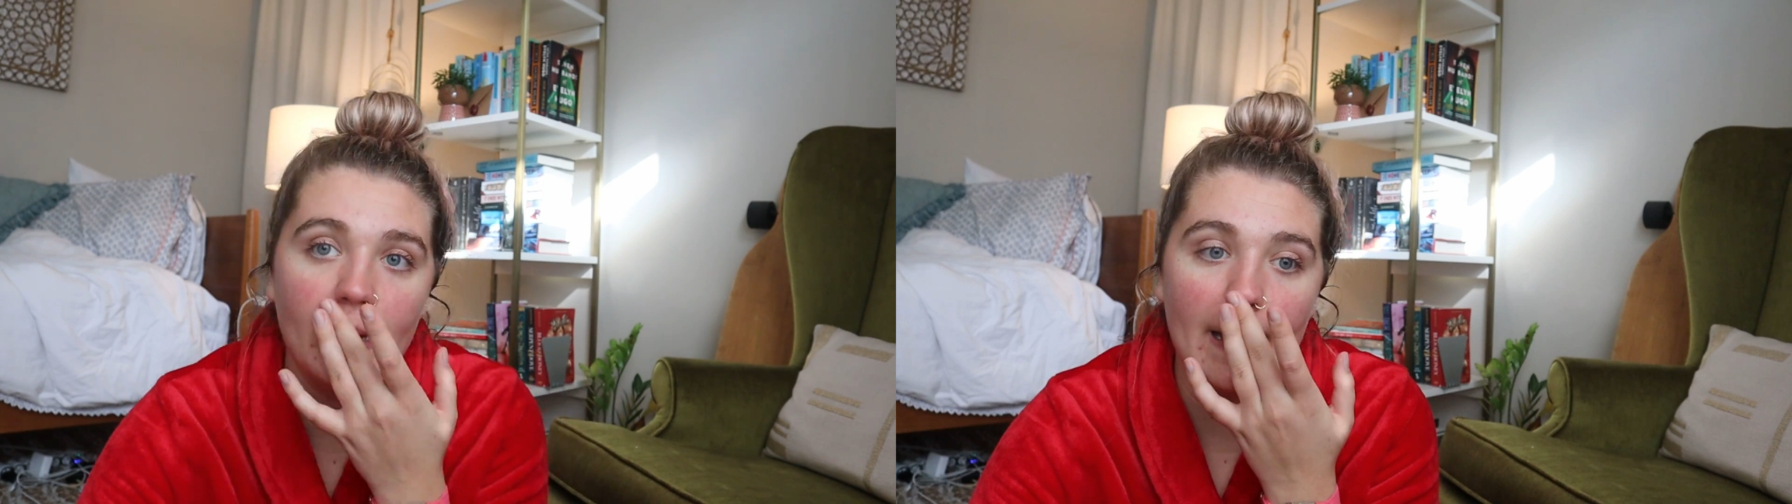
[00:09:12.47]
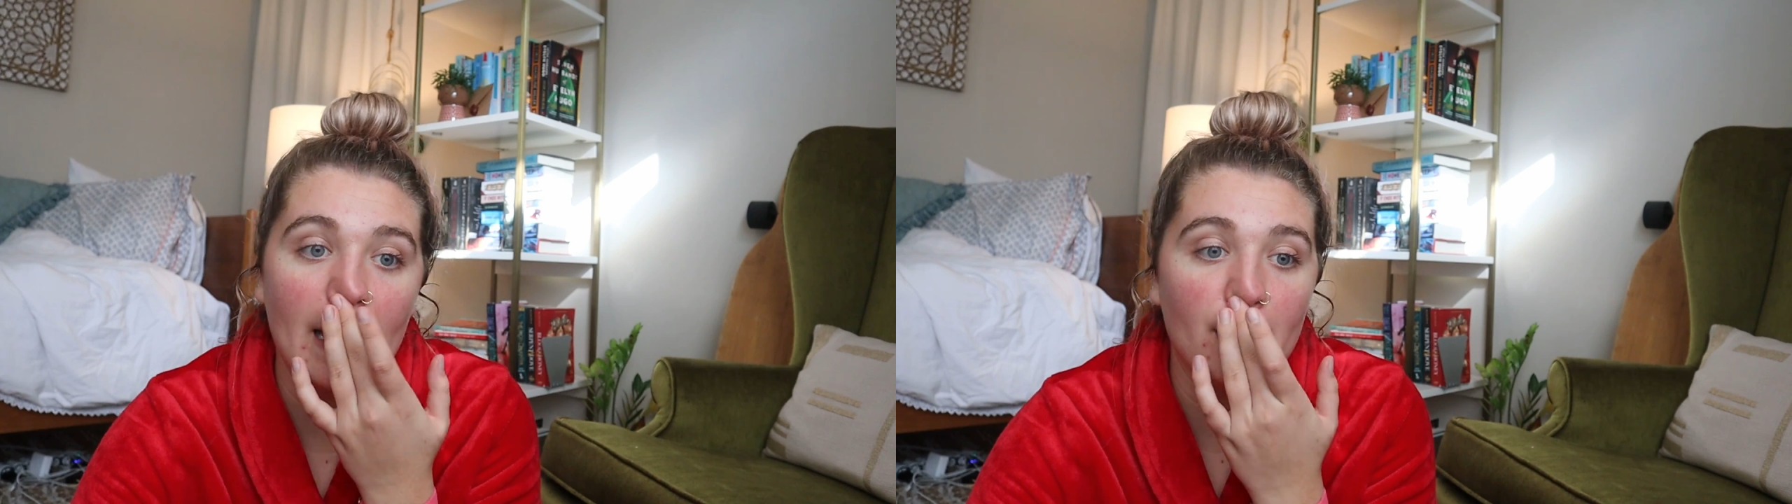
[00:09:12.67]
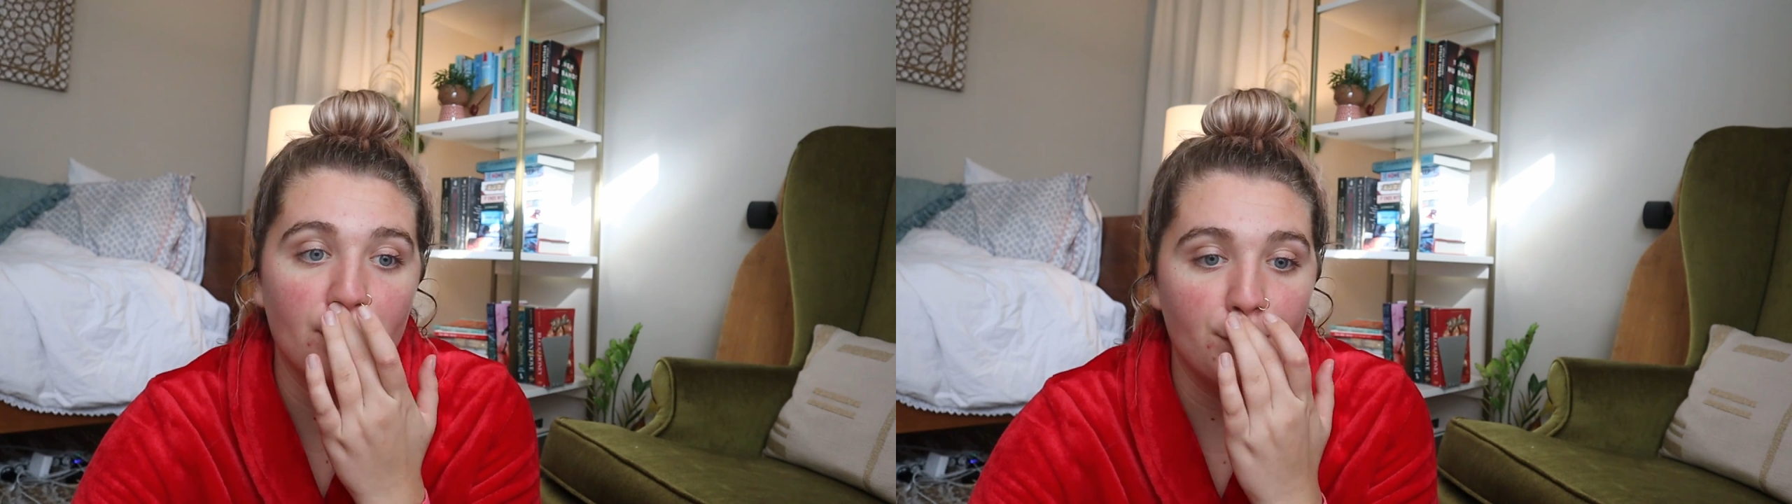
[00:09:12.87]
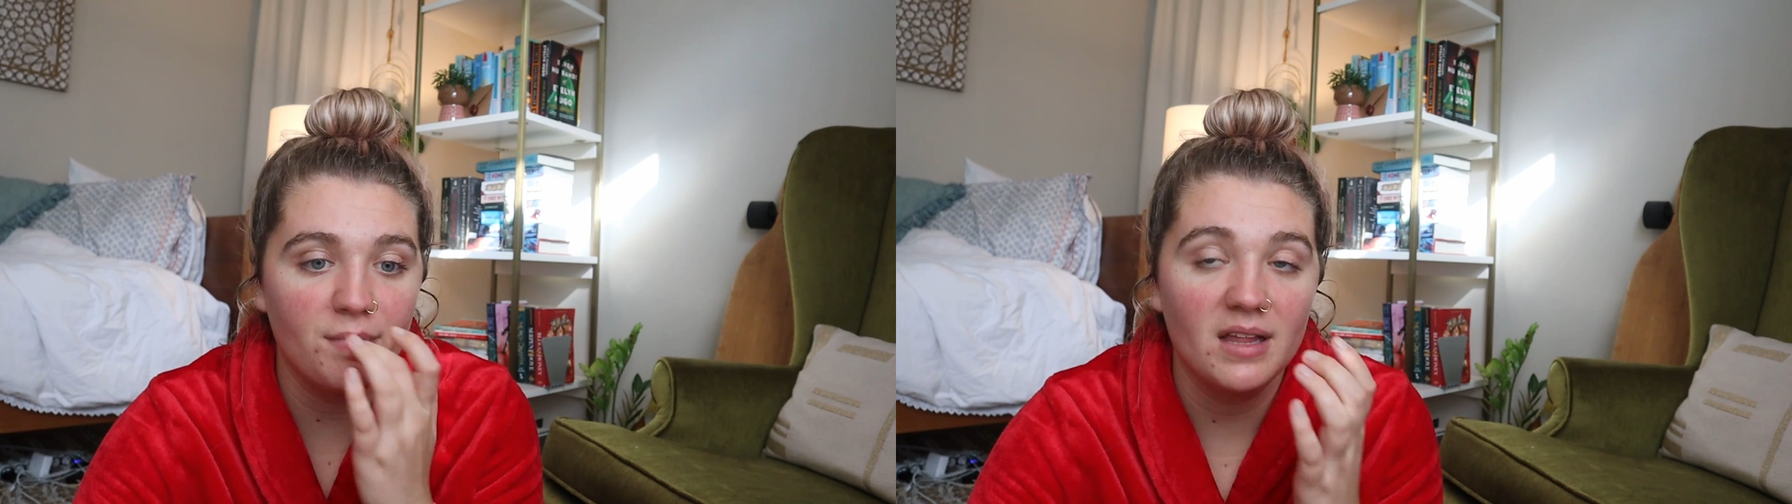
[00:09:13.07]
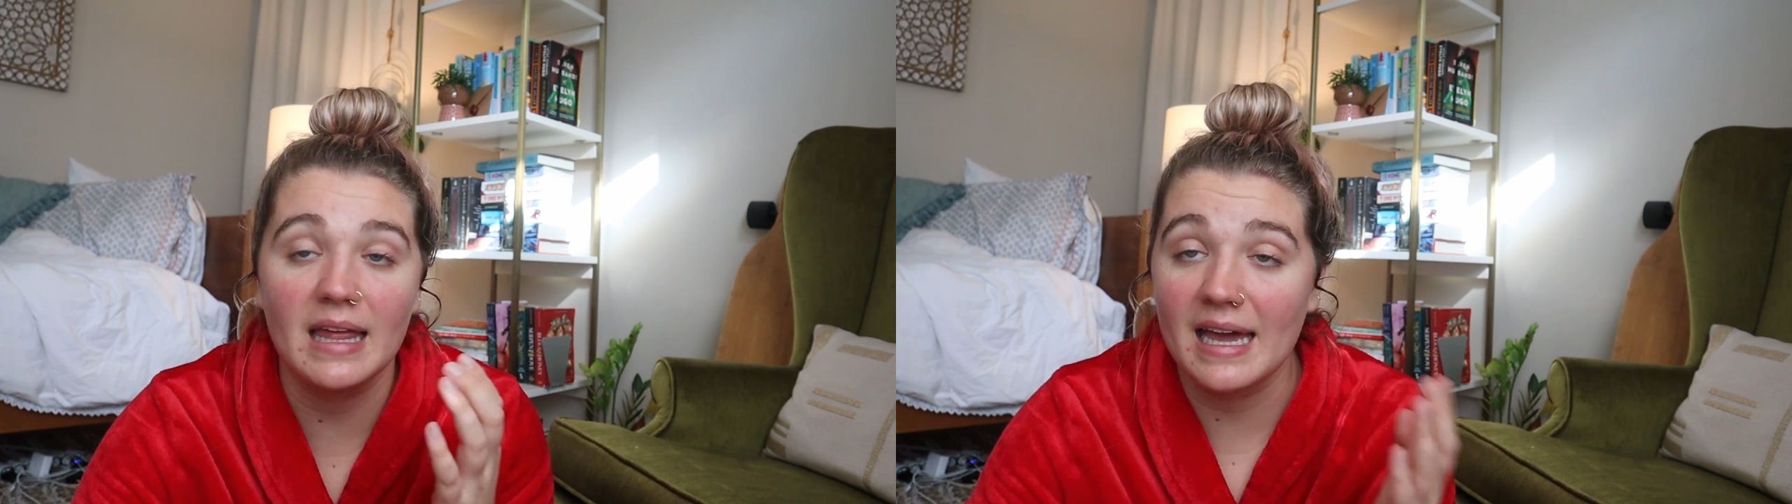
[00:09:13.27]

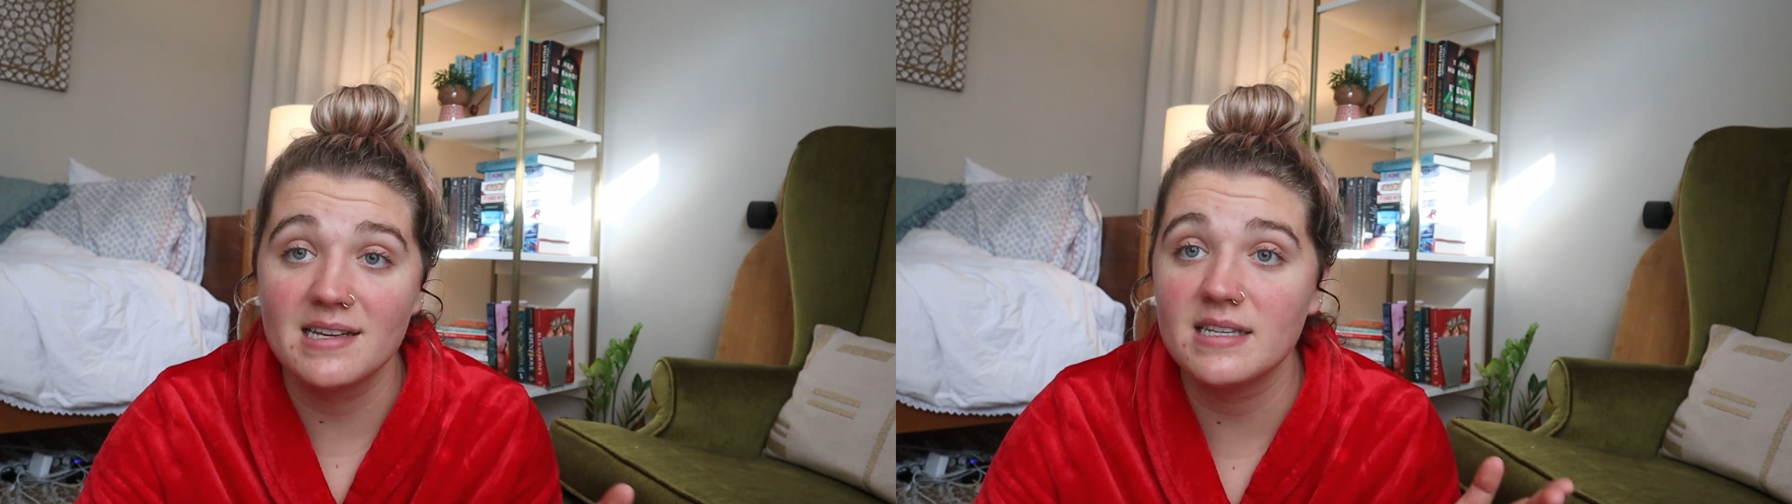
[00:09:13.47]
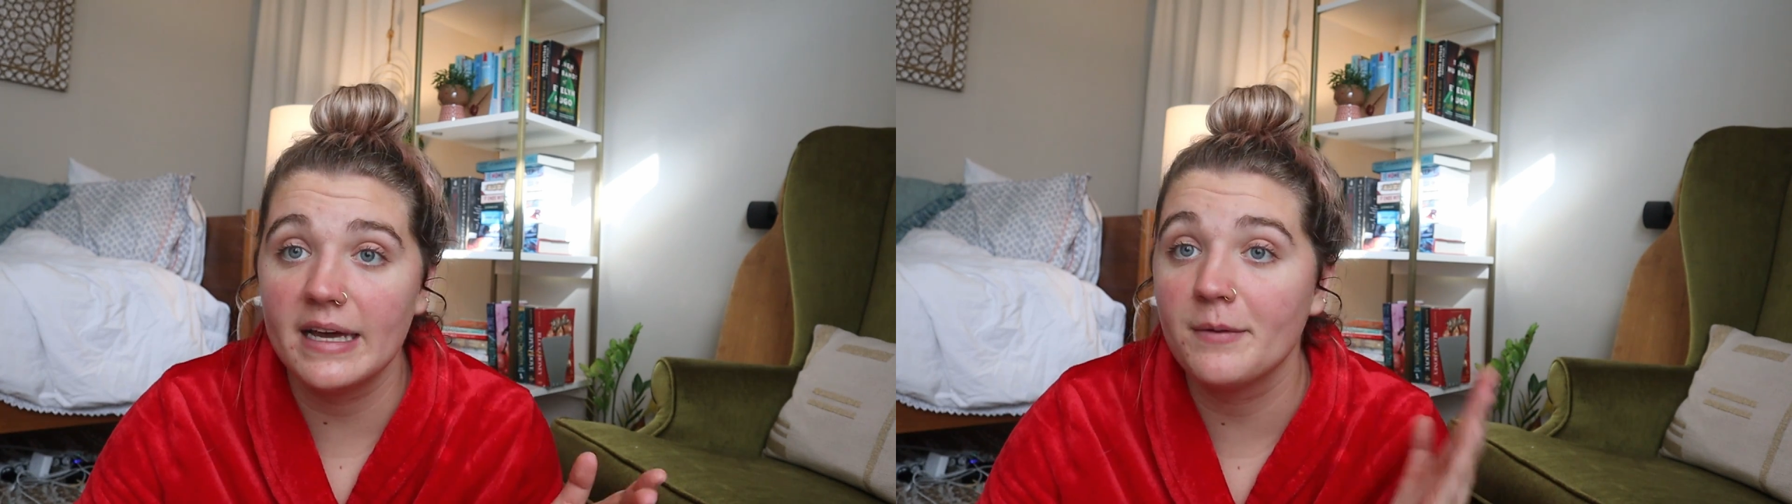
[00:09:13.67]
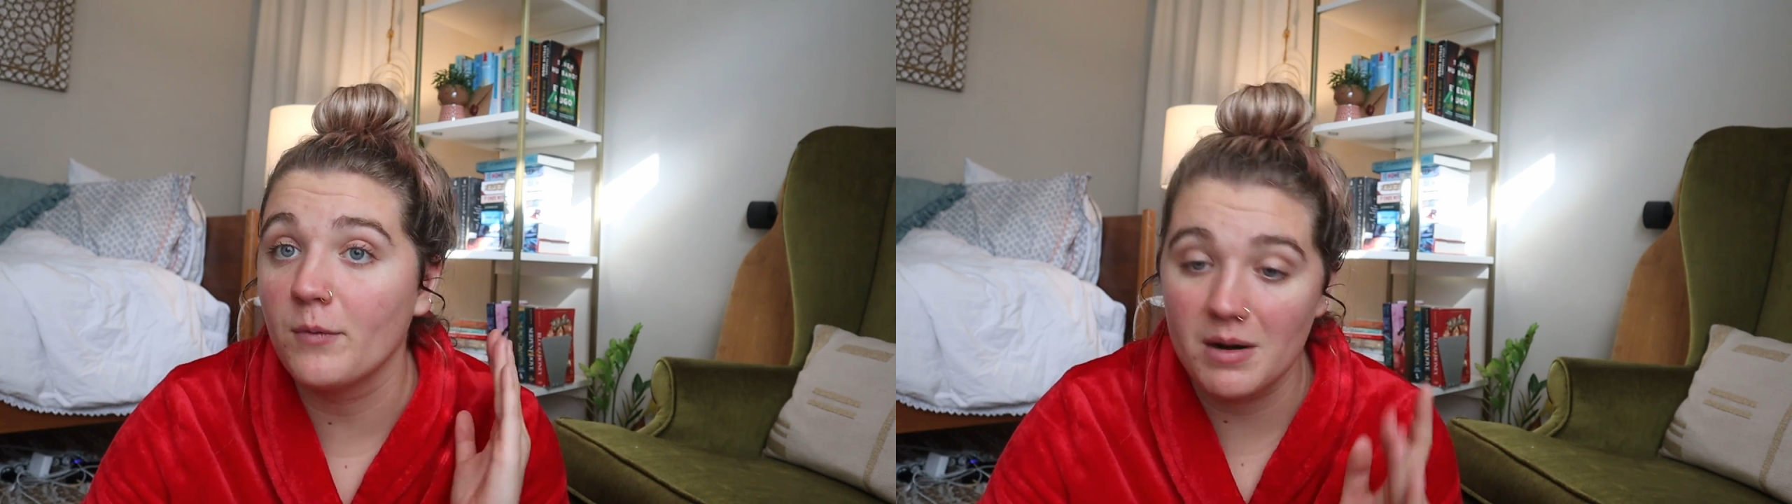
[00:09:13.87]
Like I said,